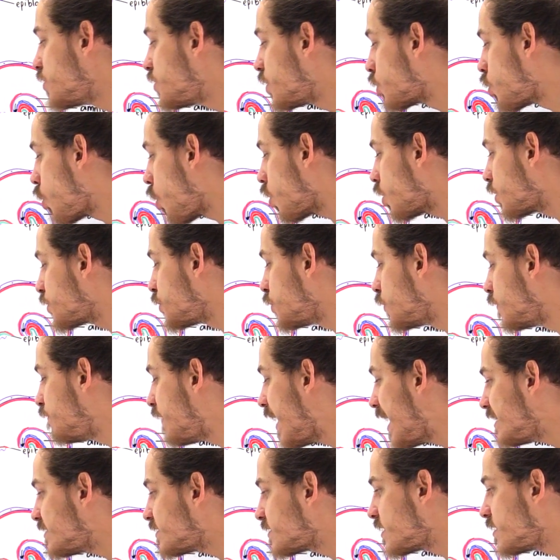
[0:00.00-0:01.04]
the
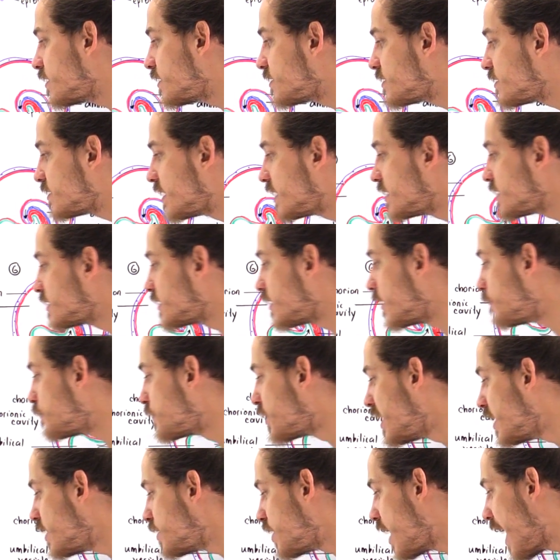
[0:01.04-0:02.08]
cardiovascular system,
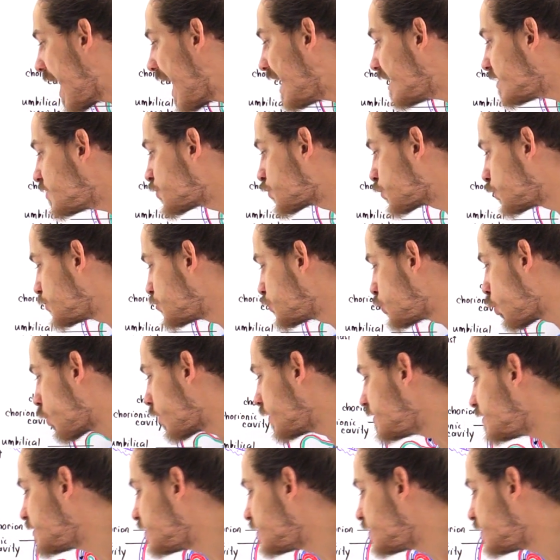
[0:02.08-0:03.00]
the excretory